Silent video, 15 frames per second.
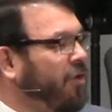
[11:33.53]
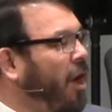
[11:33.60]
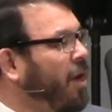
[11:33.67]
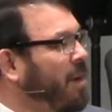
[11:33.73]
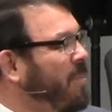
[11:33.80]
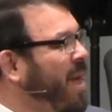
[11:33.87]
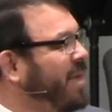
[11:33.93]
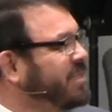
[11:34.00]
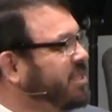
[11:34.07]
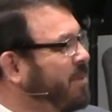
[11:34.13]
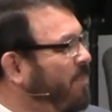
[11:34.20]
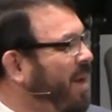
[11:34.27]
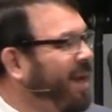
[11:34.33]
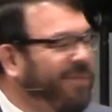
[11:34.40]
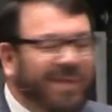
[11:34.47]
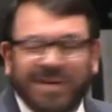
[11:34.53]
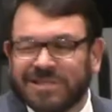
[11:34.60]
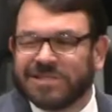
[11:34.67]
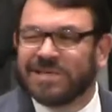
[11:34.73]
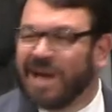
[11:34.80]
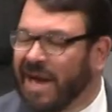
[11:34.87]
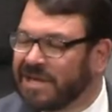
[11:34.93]
You talk about somebody
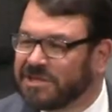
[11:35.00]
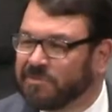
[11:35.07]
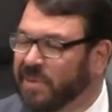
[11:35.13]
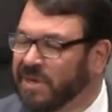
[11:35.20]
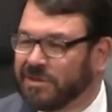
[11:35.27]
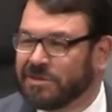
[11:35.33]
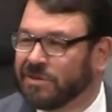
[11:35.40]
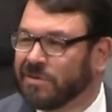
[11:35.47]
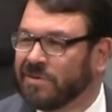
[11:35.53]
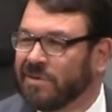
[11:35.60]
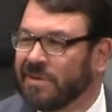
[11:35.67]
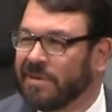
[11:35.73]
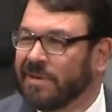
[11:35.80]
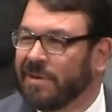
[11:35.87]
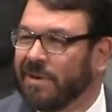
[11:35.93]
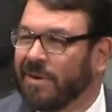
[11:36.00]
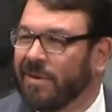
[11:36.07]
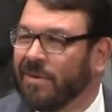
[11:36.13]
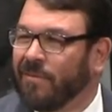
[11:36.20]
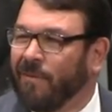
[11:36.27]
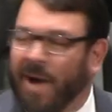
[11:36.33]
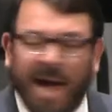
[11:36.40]
that is not spiritual.
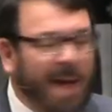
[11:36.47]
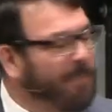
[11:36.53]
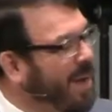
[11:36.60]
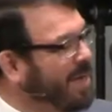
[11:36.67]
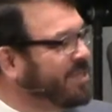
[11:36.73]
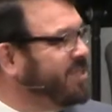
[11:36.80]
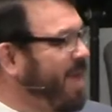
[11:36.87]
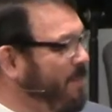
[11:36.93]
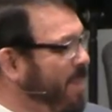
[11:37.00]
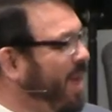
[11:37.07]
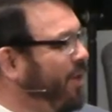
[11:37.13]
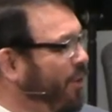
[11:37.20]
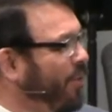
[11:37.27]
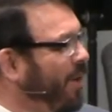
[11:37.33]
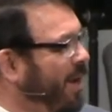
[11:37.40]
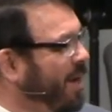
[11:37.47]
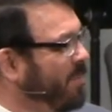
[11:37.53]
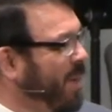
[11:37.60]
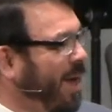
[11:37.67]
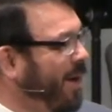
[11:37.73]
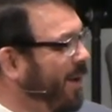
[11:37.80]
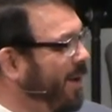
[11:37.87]
Why? Because they make you
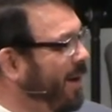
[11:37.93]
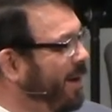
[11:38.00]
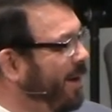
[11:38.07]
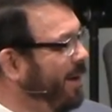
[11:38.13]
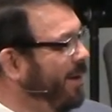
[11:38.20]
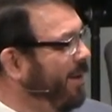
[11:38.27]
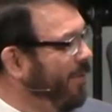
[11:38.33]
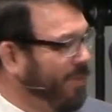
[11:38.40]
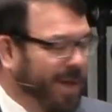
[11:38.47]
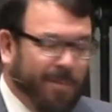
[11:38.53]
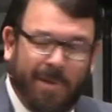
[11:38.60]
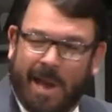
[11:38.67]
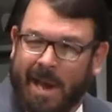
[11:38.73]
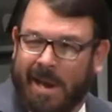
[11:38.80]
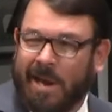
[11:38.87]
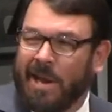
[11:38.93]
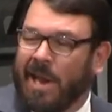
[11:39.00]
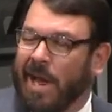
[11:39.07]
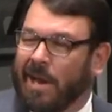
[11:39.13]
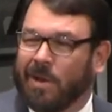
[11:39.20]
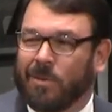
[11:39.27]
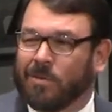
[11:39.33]
look better. You think, well, I
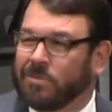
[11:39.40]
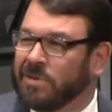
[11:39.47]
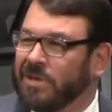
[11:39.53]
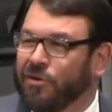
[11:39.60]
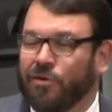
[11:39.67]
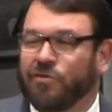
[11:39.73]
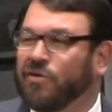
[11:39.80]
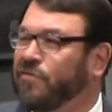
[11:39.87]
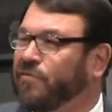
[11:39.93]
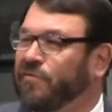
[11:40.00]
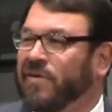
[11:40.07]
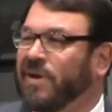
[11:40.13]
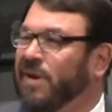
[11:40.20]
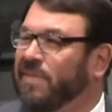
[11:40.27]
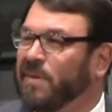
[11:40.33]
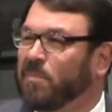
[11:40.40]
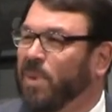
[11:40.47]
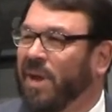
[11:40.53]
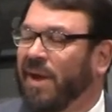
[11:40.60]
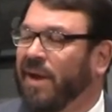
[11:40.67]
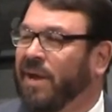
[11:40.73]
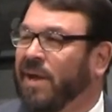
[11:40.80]
ain't like, oh, and you just fill in the
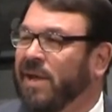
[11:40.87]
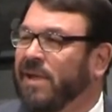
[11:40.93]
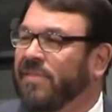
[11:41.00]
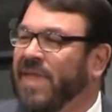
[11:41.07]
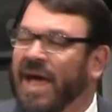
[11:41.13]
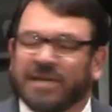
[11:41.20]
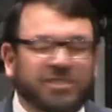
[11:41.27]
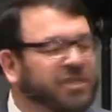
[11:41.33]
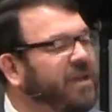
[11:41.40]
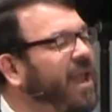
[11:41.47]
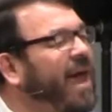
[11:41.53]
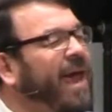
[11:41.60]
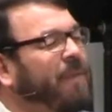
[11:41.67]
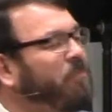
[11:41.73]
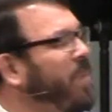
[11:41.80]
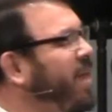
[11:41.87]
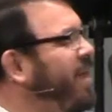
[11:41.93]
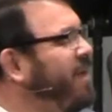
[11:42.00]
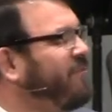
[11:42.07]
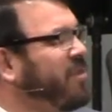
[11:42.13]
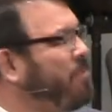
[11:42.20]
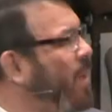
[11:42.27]
blank. That should not
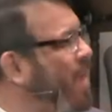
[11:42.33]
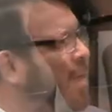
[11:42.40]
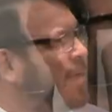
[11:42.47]
even